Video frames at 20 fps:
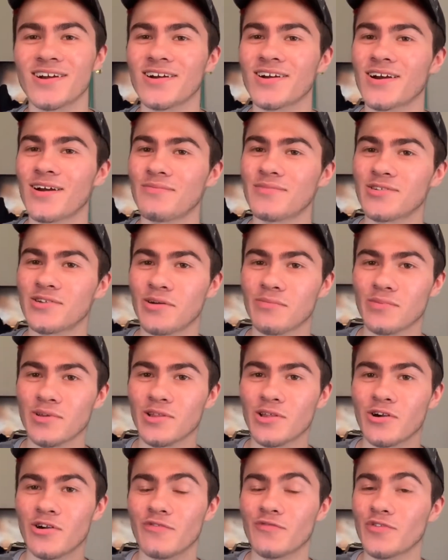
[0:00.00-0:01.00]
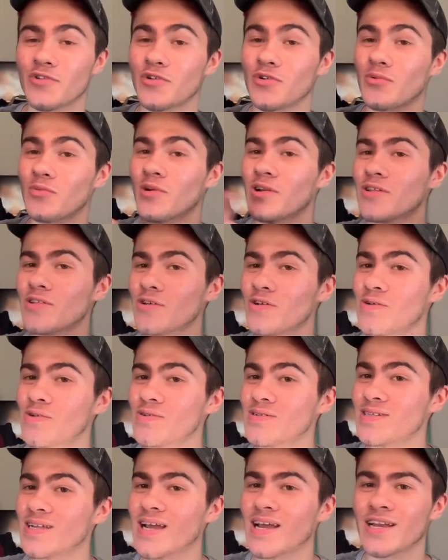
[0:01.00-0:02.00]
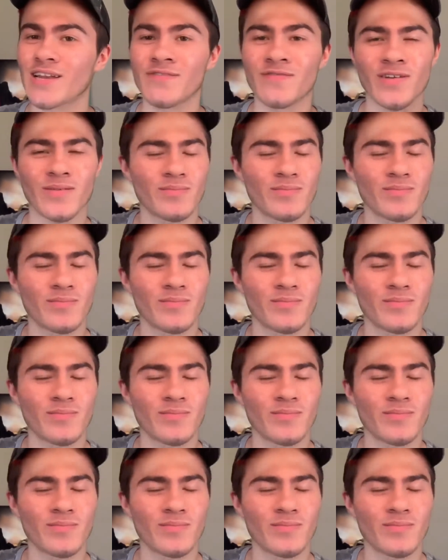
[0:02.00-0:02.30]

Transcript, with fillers: Comment down below if you're one of those and if